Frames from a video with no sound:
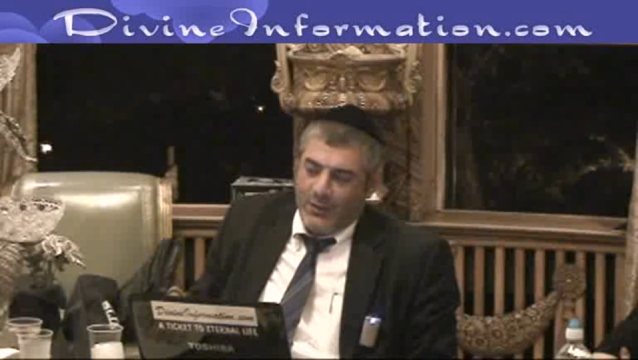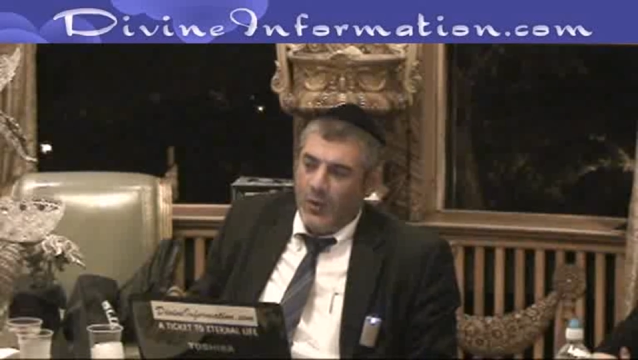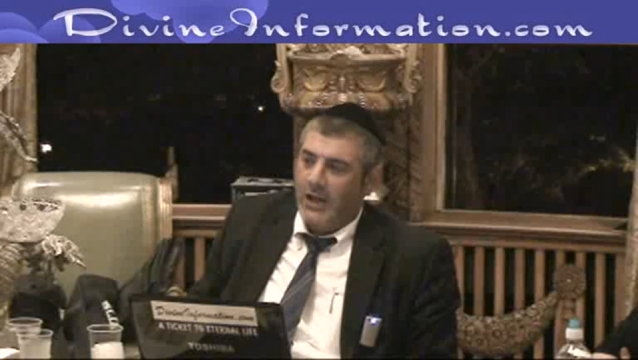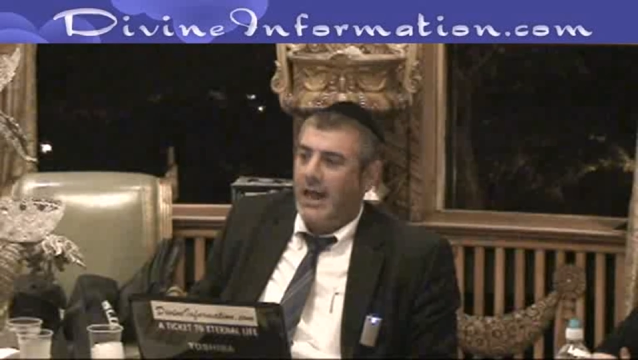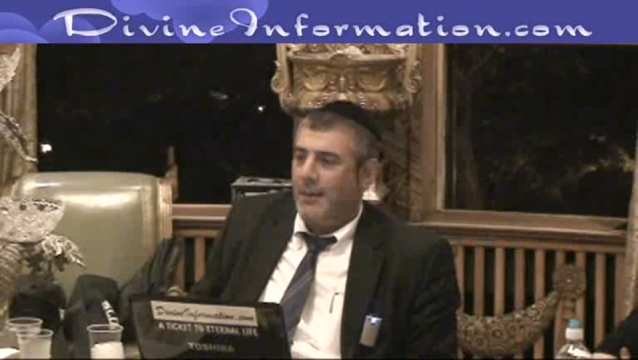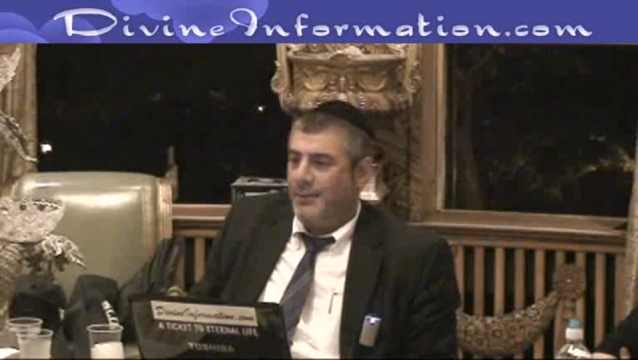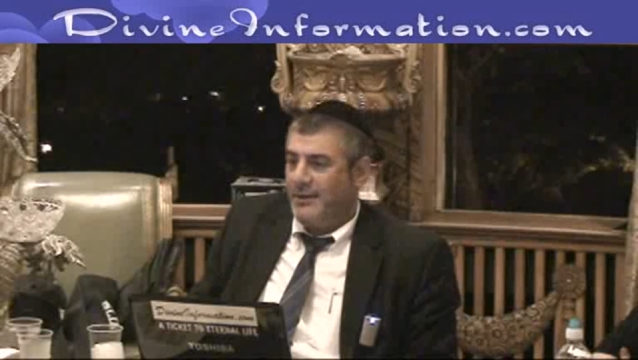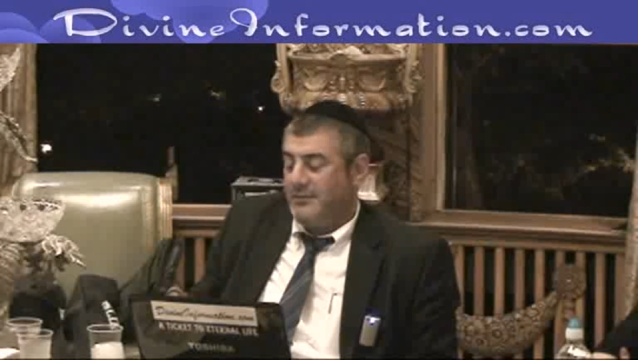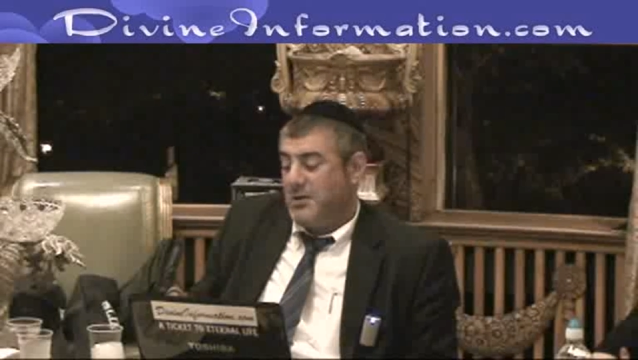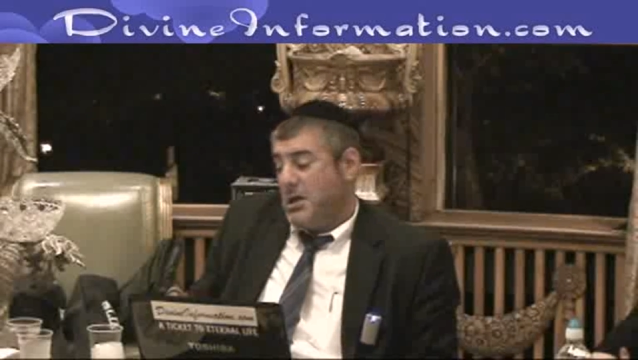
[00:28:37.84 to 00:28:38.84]
What
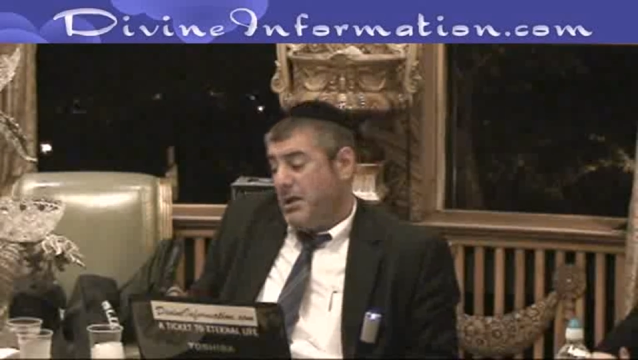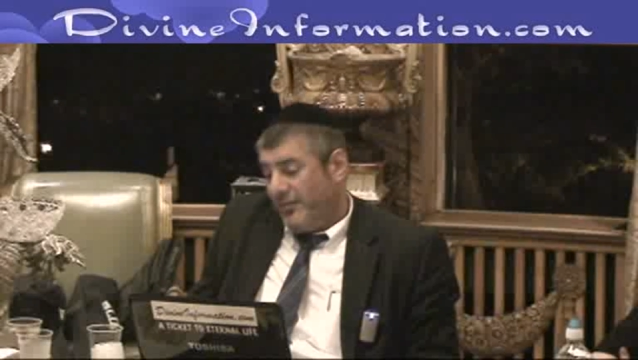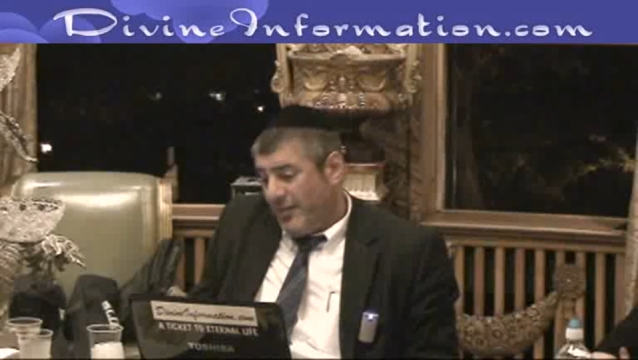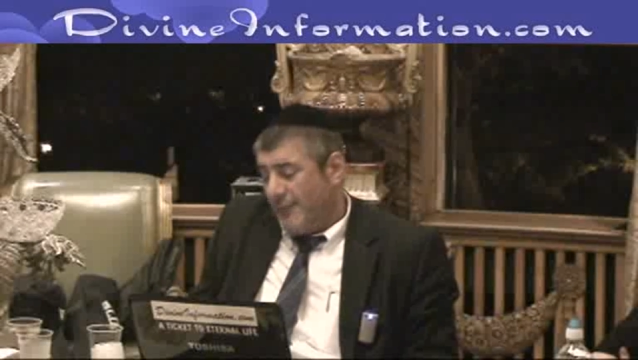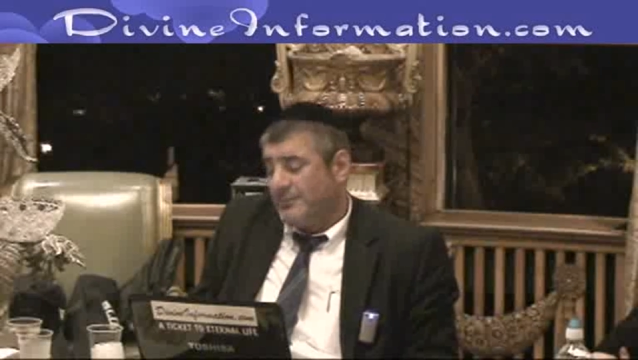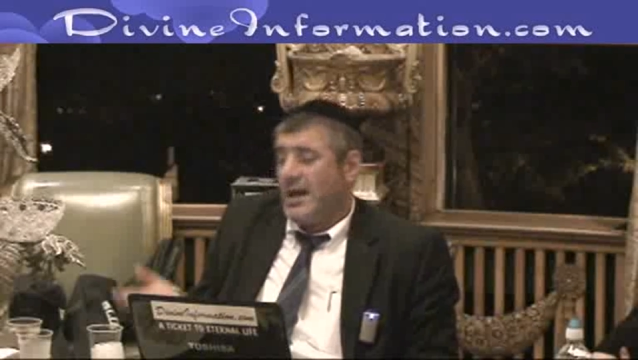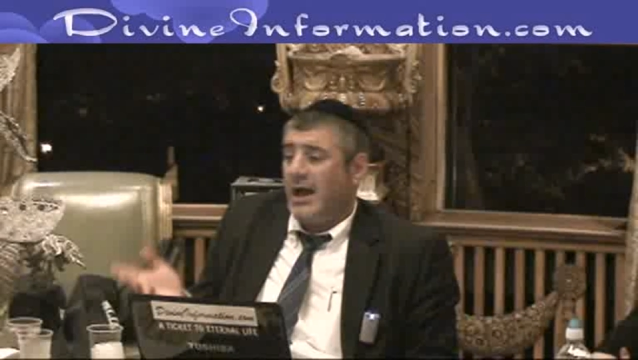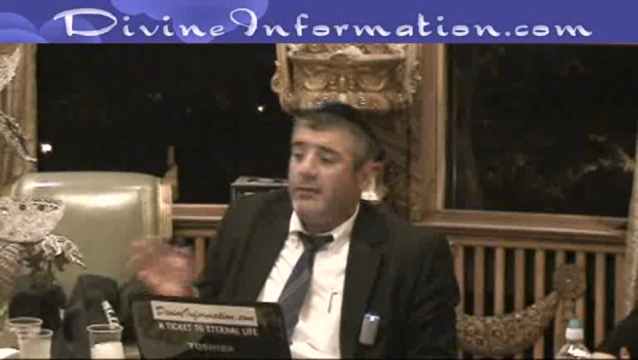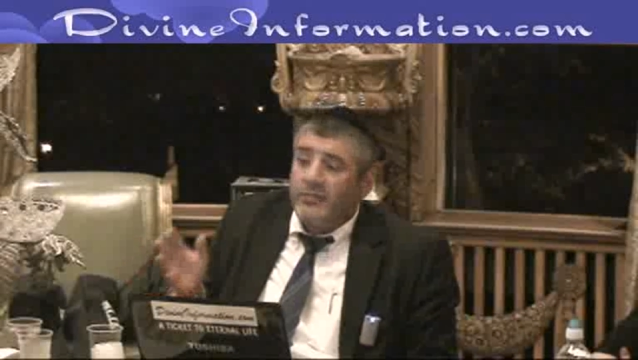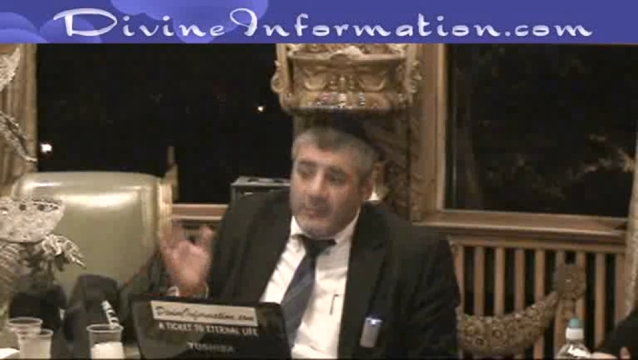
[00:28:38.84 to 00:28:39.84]
happened?
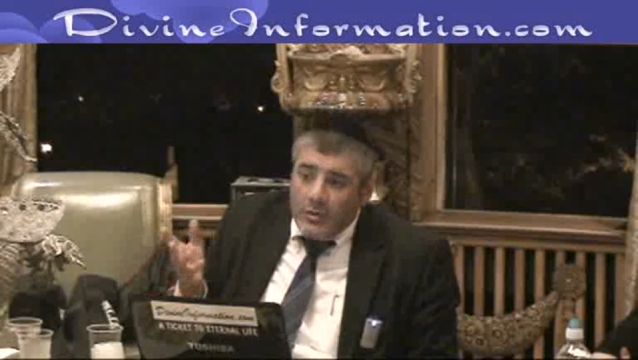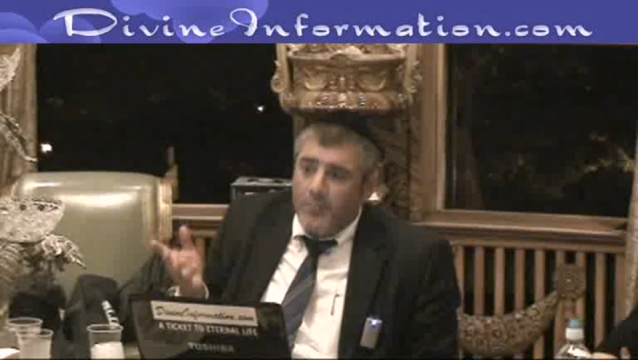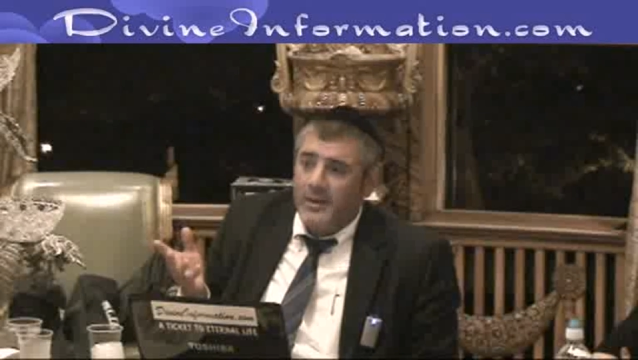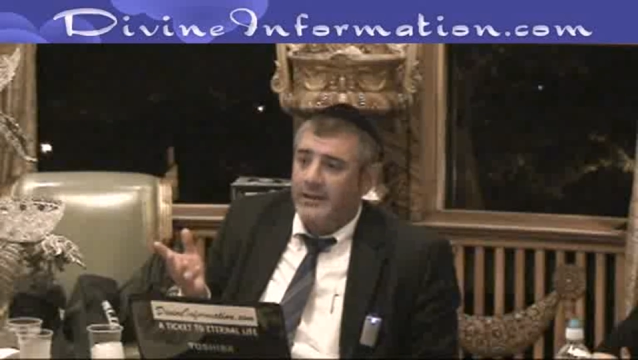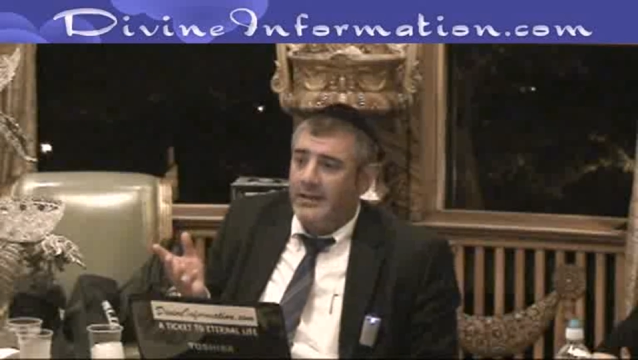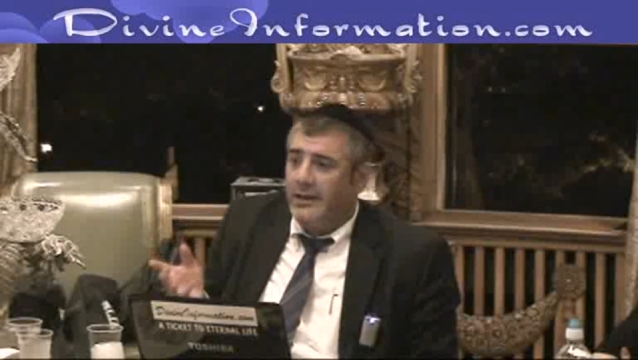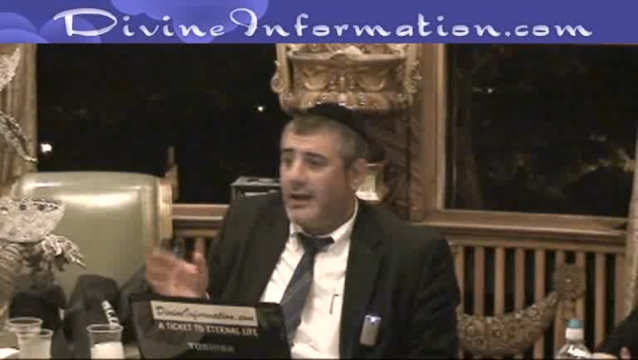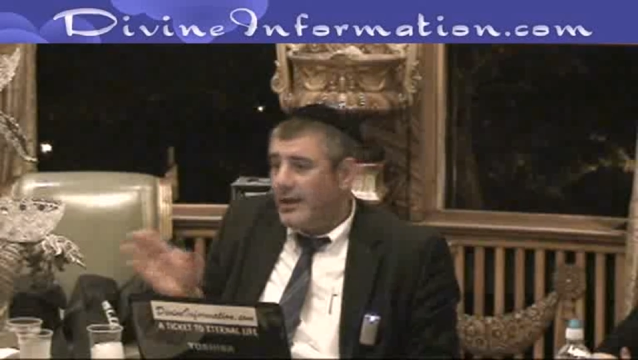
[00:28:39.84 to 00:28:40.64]
Sometimes, no big deal.